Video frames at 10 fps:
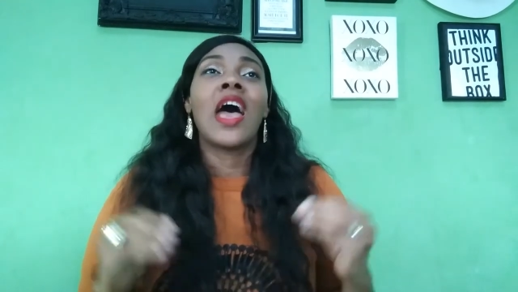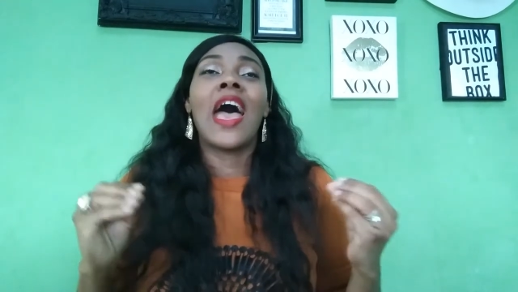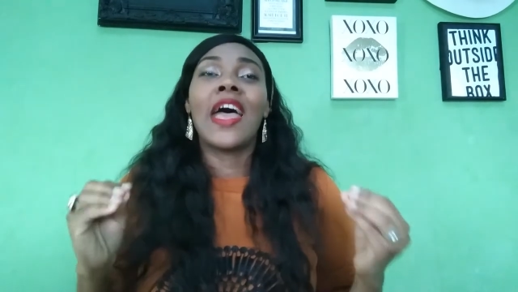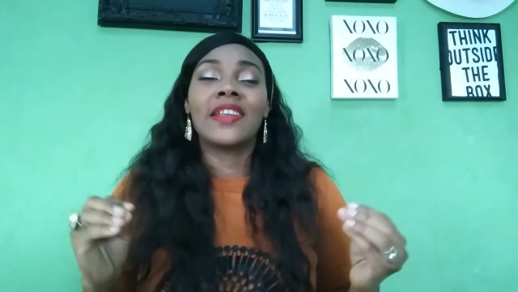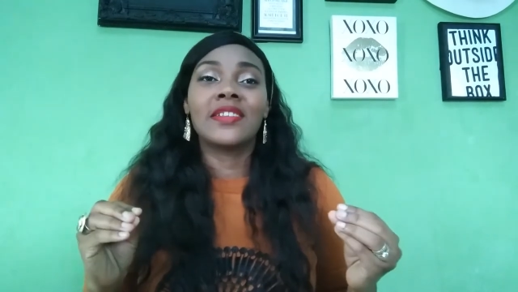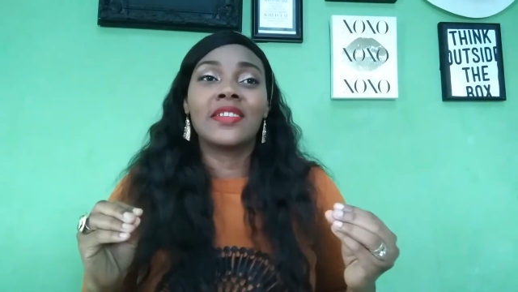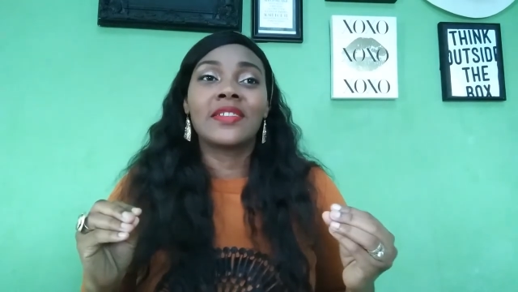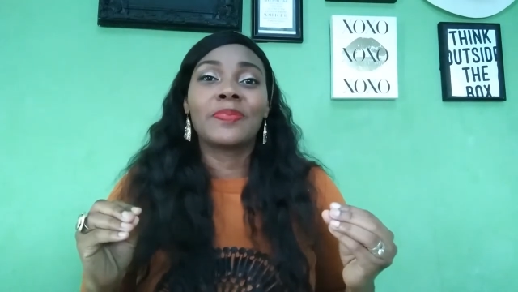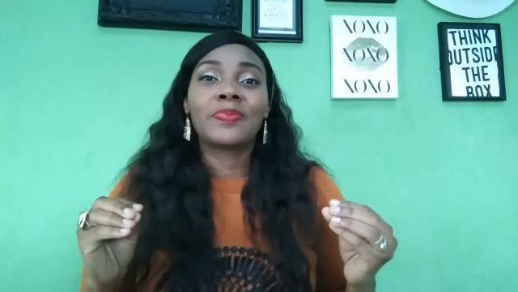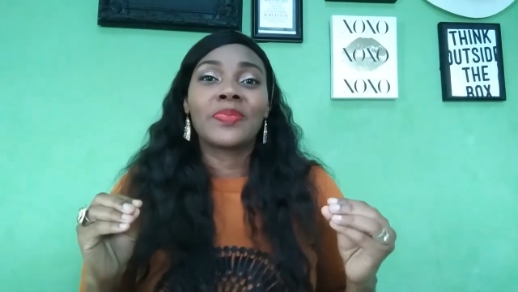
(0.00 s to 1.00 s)
And
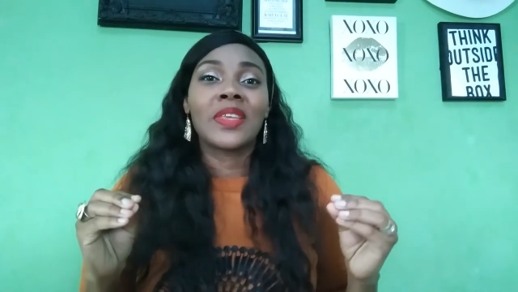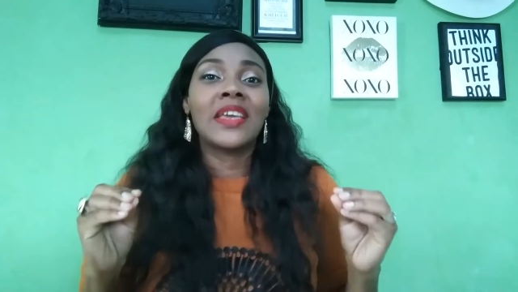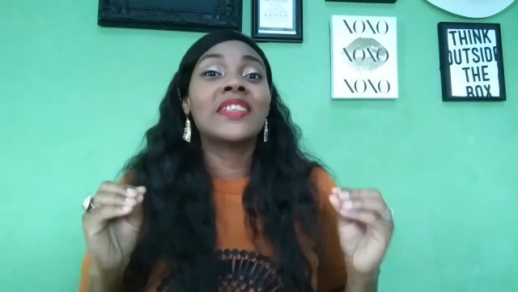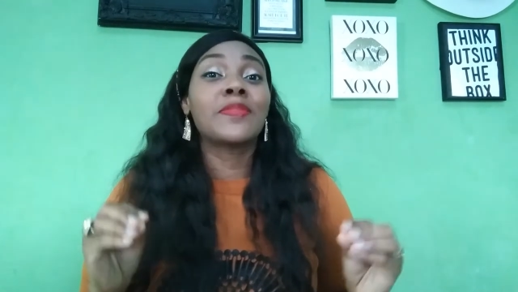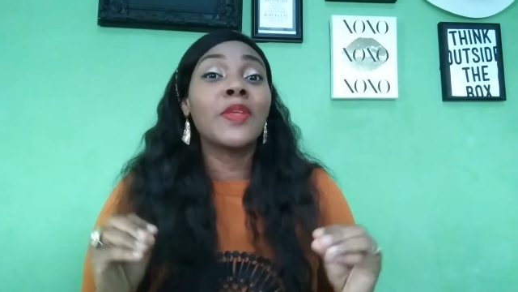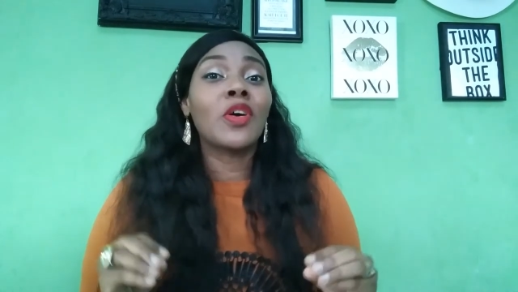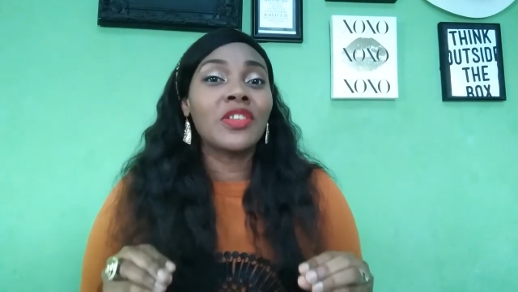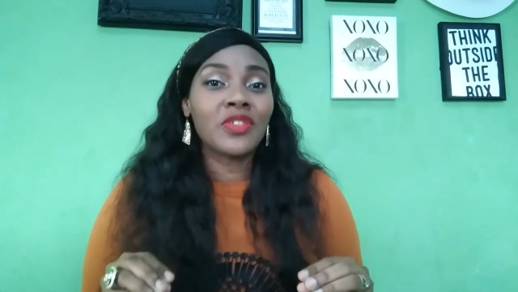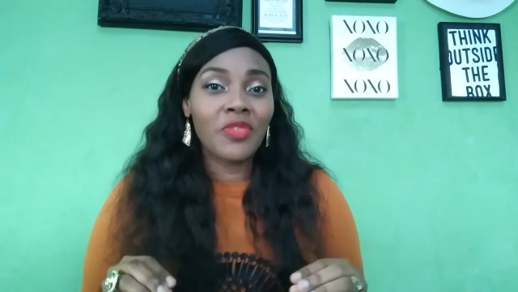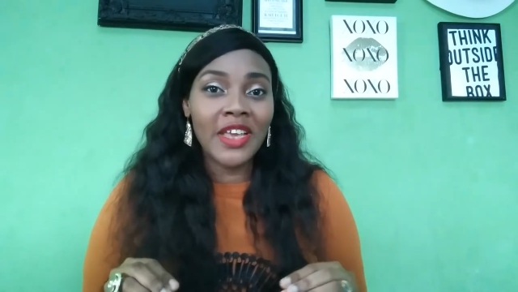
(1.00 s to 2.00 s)
it's been
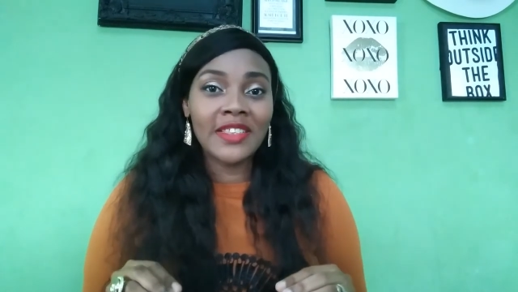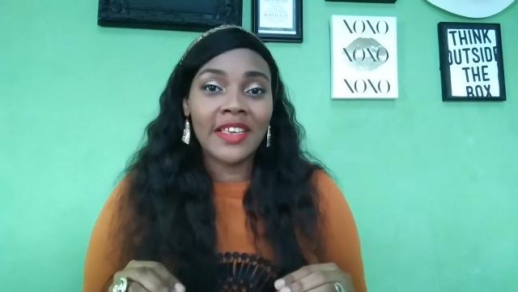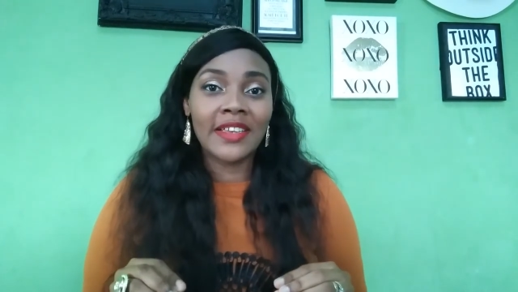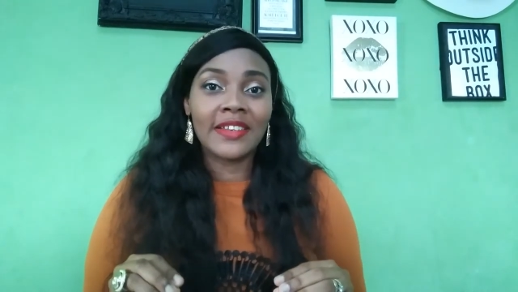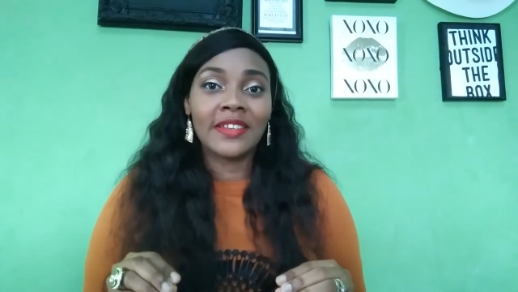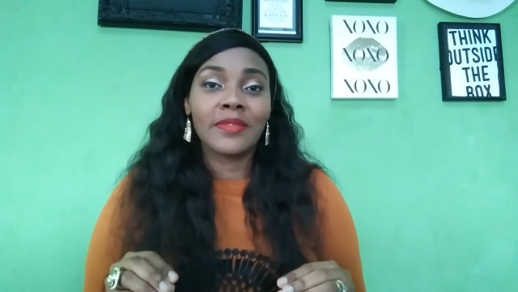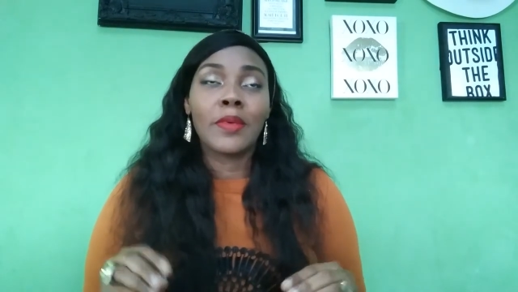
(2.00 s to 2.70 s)
underrated.